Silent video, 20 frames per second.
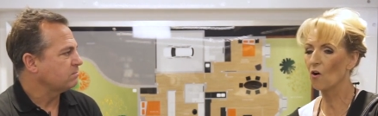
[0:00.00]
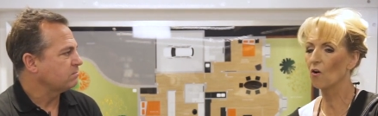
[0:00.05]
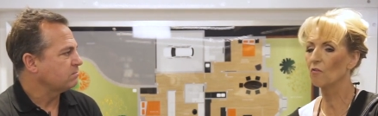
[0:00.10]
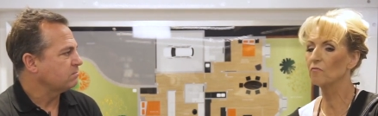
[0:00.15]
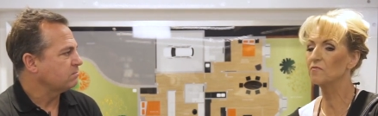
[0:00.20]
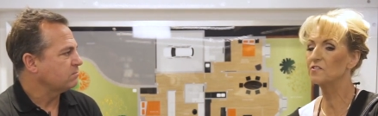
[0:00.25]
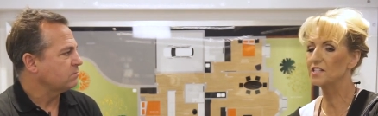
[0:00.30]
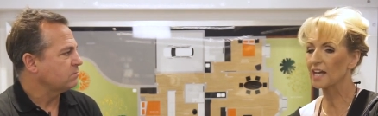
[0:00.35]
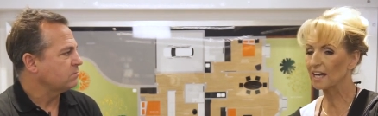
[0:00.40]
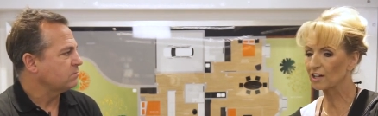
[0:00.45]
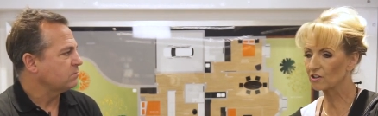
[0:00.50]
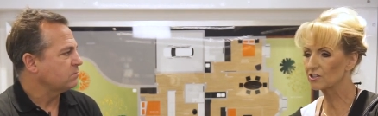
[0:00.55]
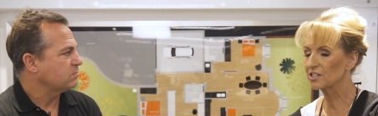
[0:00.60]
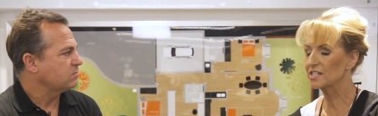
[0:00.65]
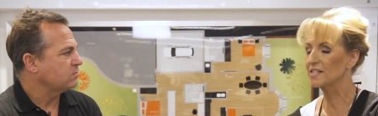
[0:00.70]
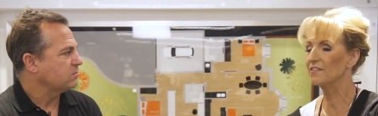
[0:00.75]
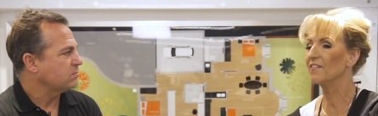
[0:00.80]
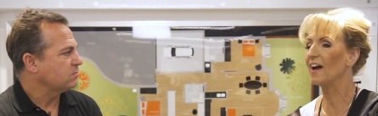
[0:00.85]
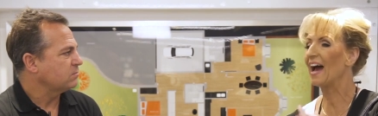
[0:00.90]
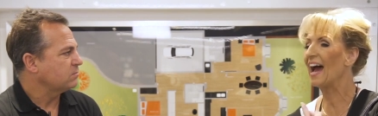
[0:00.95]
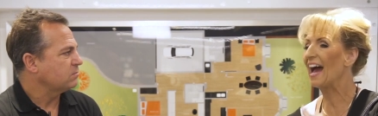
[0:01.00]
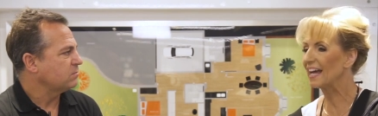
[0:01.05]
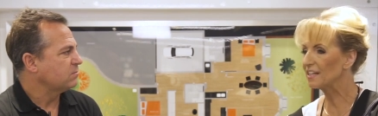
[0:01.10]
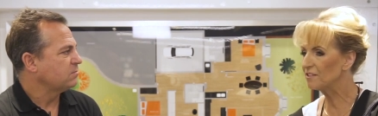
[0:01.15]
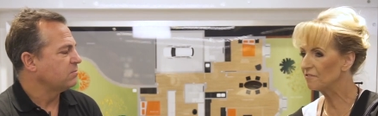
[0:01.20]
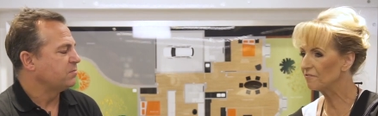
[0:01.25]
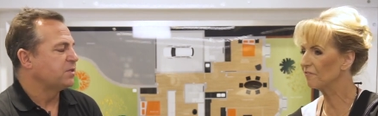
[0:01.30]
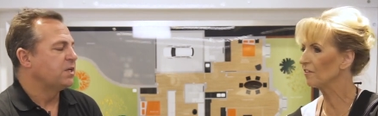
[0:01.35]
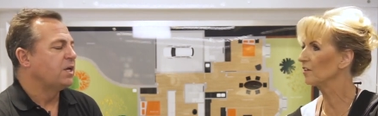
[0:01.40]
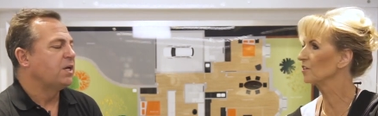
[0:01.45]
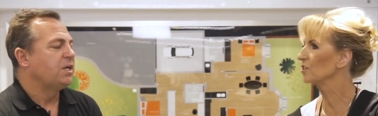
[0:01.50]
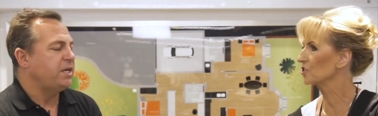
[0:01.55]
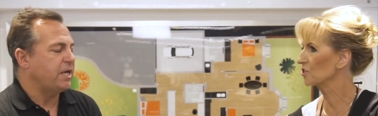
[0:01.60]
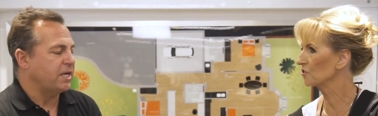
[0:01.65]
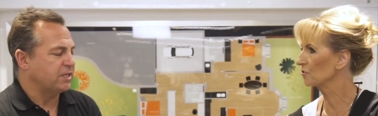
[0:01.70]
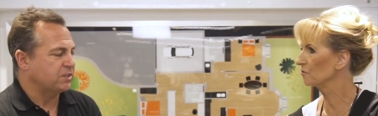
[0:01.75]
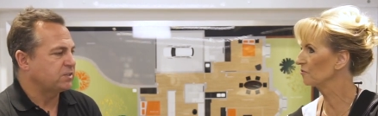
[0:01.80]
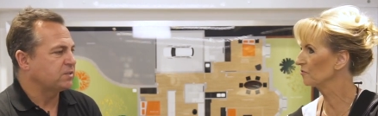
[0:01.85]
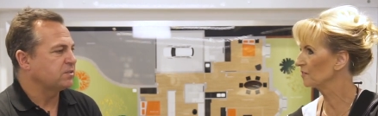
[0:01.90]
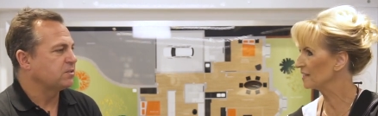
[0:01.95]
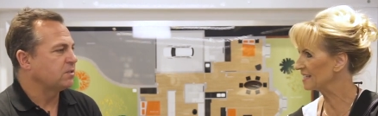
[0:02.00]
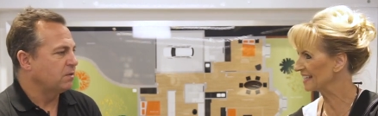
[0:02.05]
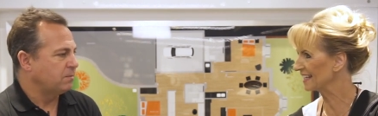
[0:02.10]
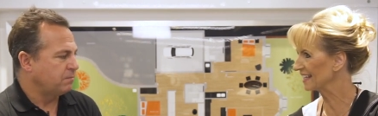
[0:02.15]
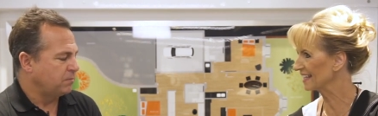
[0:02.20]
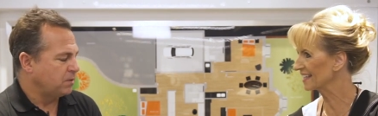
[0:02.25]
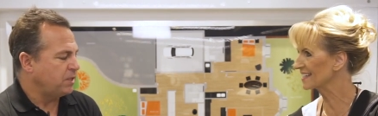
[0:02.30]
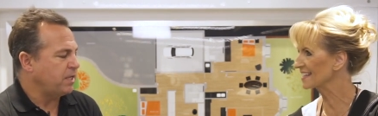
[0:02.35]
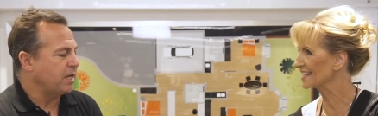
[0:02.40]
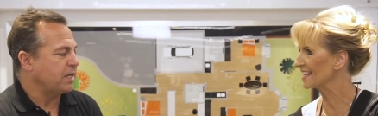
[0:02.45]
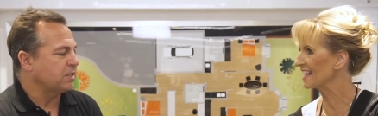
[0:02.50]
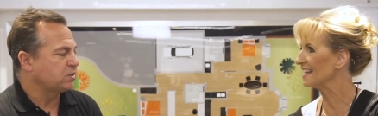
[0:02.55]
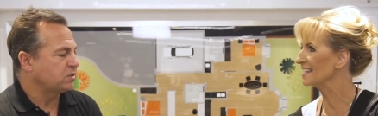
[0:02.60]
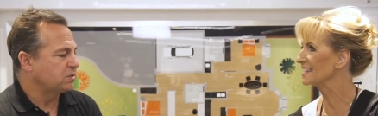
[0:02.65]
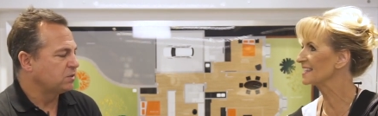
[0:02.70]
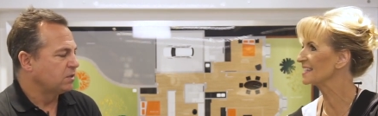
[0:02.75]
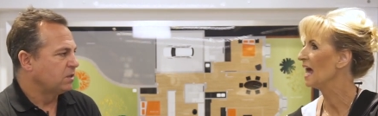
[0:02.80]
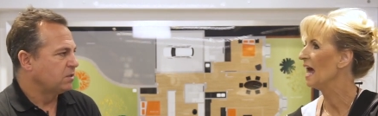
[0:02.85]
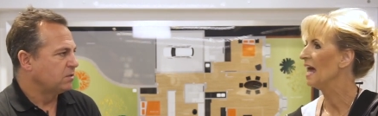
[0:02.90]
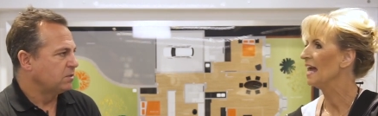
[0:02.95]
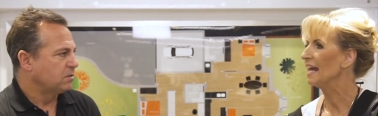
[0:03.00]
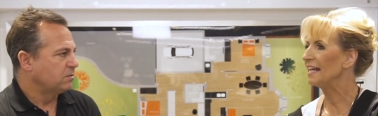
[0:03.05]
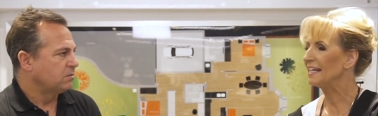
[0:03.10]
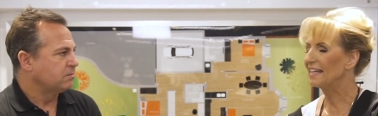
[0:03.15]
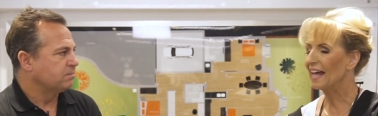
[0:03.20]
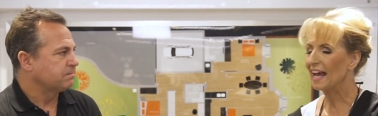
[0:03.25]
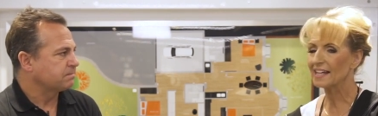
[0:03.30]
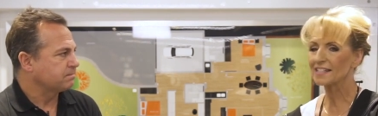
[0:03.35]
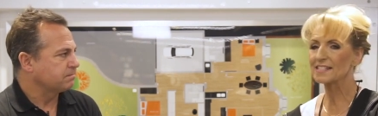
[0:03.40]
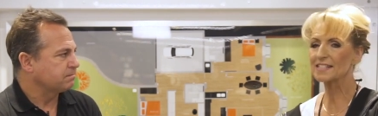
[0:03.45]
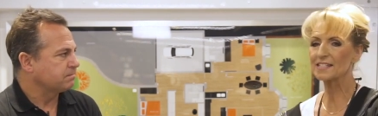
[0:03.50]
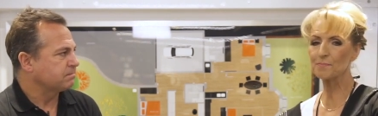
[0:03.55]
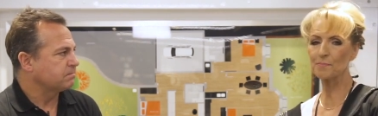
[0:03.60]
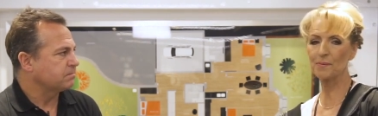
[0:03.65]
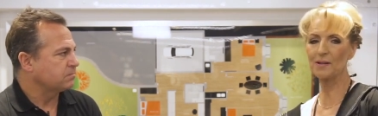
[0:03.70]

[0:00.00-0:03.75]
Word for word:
Speaker 1: of decorative and functional yes. fittings. Yes. It's, it has to